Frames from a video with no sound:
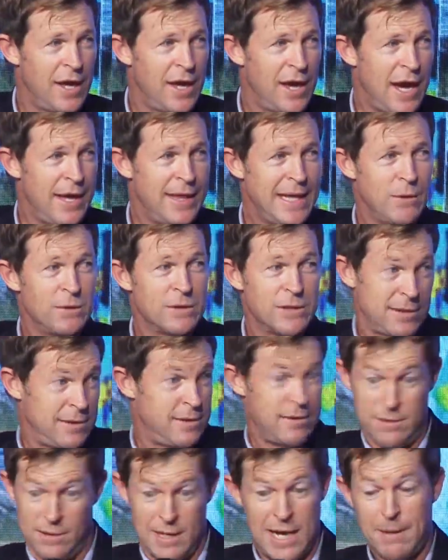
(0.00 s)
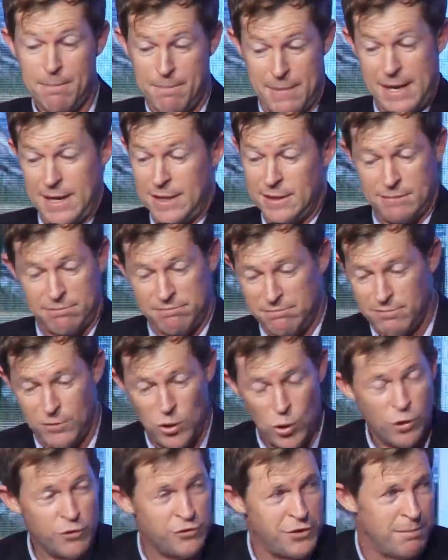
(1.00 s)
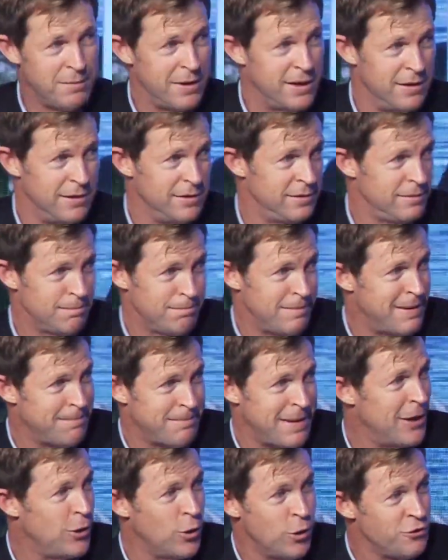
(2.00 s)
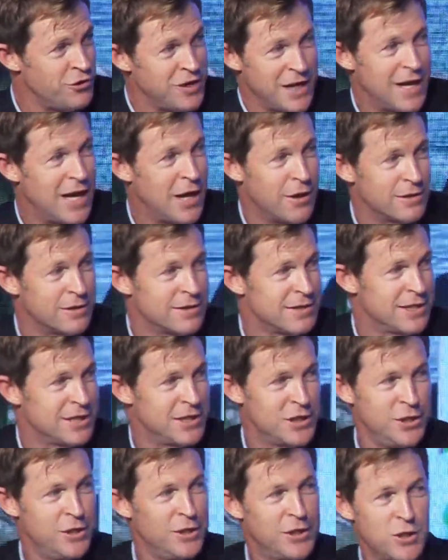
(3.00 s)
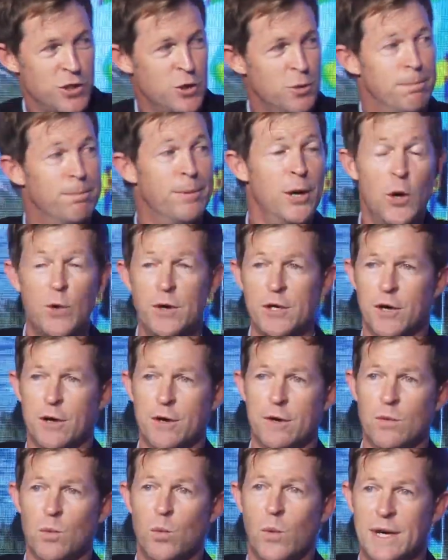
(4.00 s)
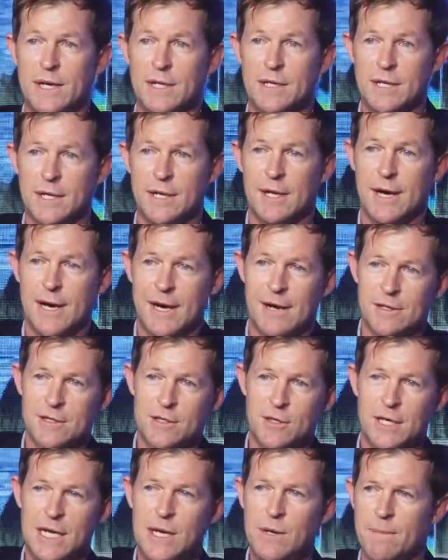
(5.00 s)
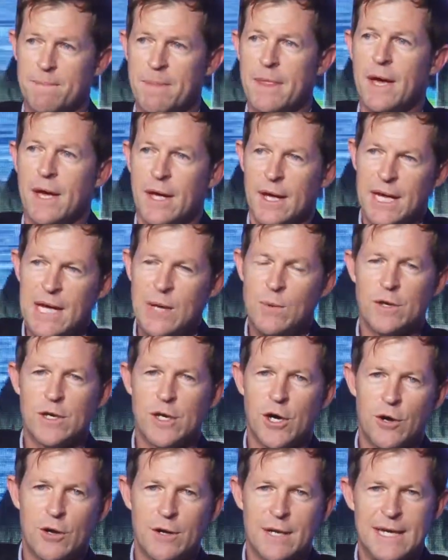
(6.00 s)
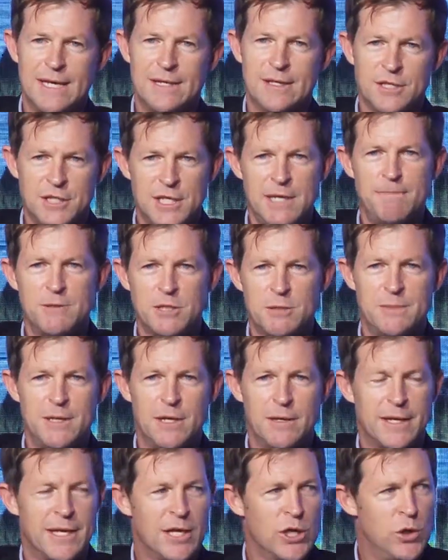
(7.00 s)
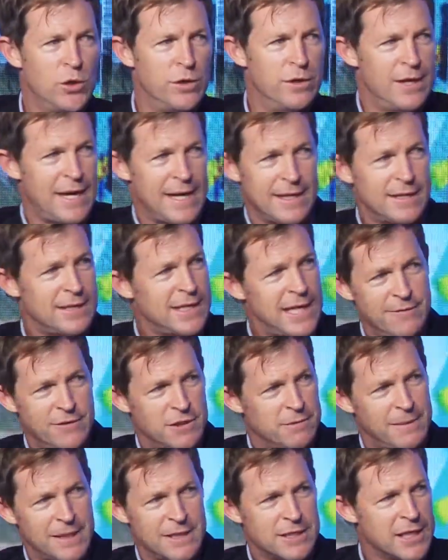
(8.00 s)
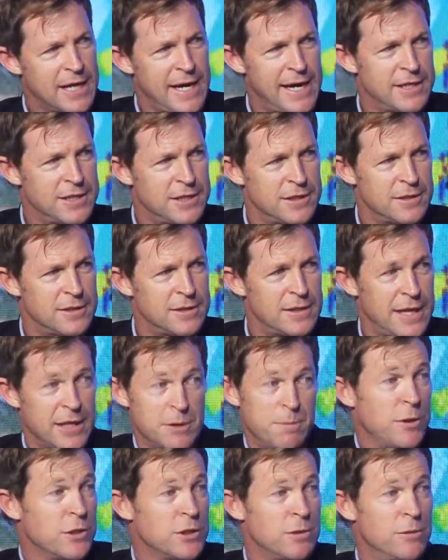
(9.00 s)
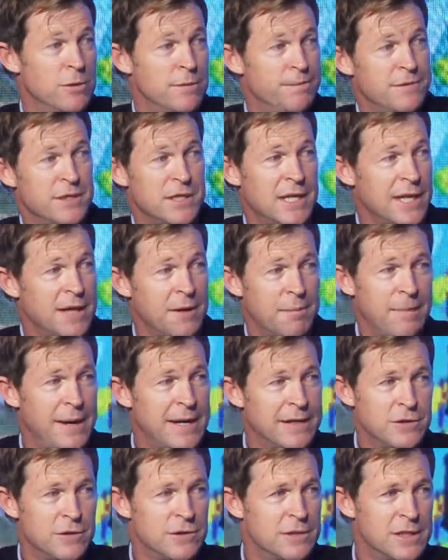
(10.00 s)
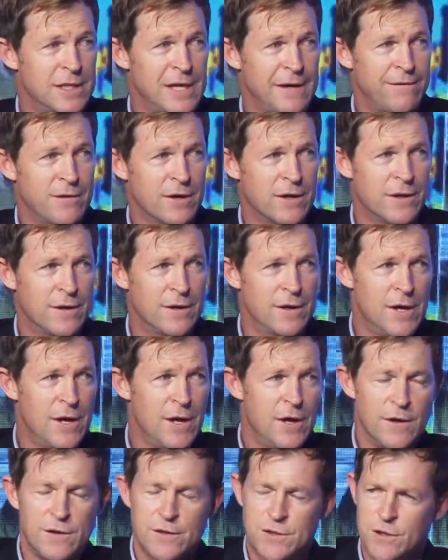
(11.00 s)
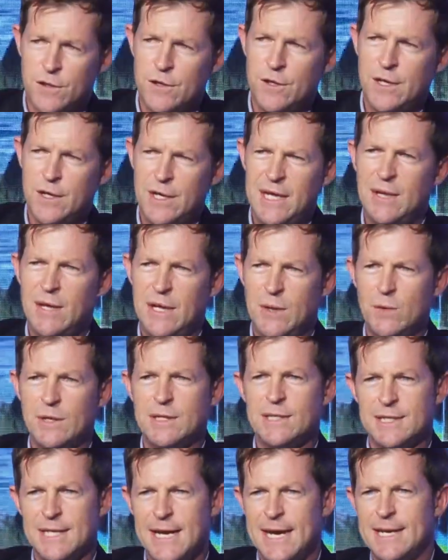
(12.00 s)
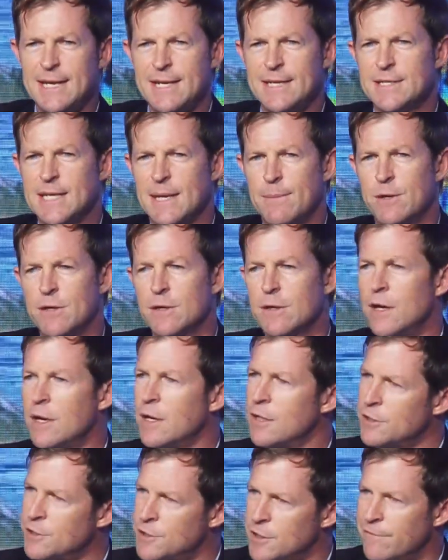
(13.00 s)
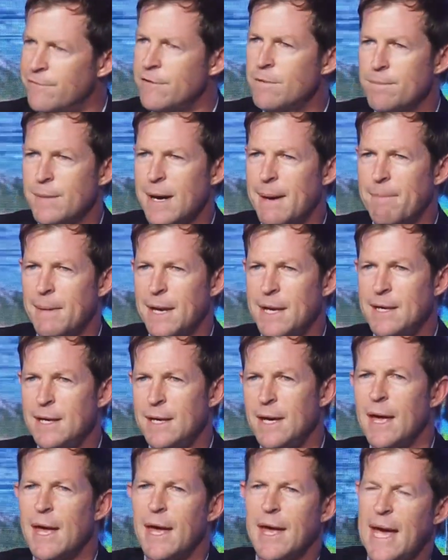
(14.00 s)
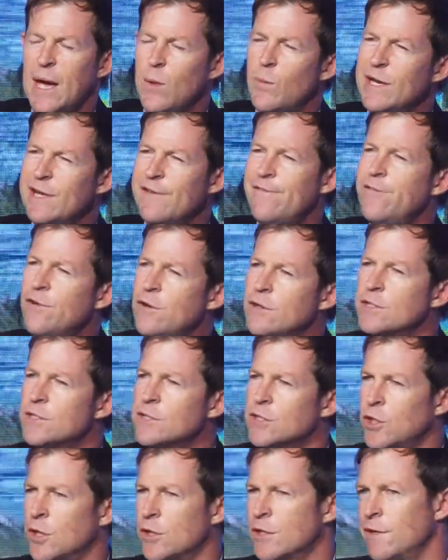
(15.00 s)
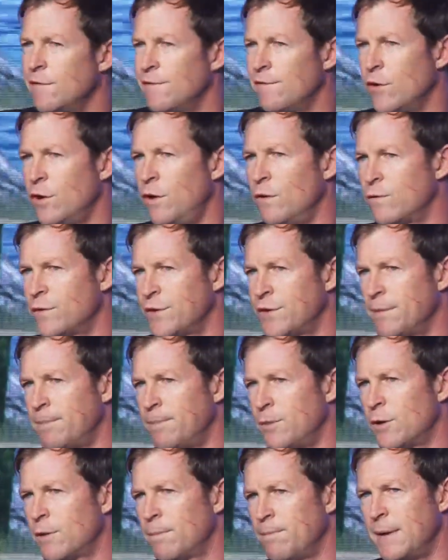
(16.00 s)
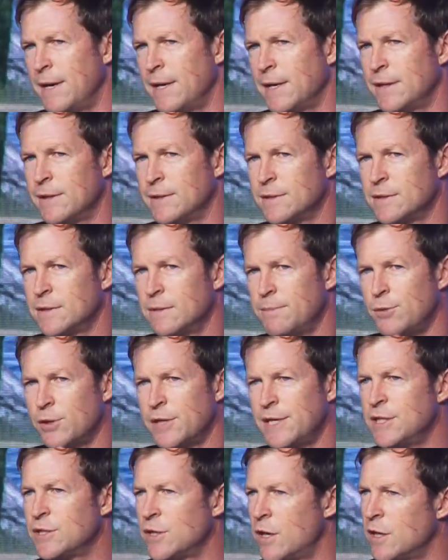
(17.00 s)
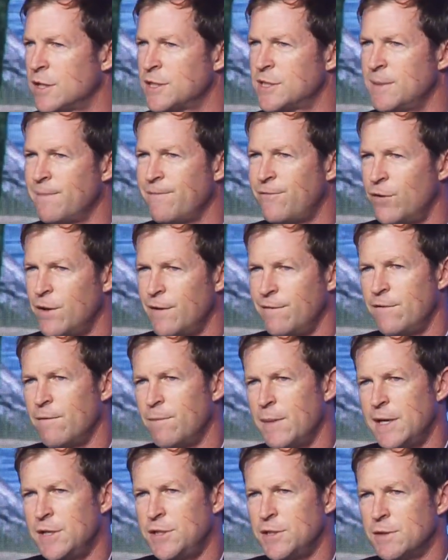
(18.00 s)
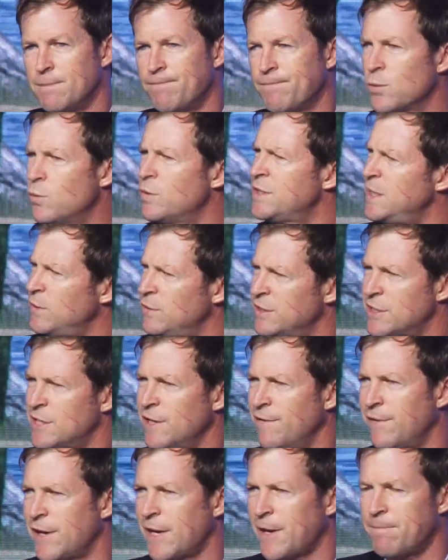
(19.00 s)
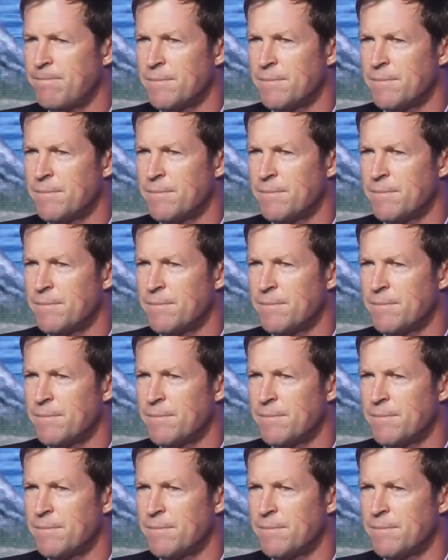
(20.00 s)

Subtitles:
And that was like my laundry meal, my laundry allowance. You know, you blow it on one dinner out. So he would go and eat the cheapest meal that he could and save as much cash as possible, take it back to South Africa. So he was sadly someone driven by money. And when he first got involved with the bookmakers, the bookies asked him for information, which he was giving.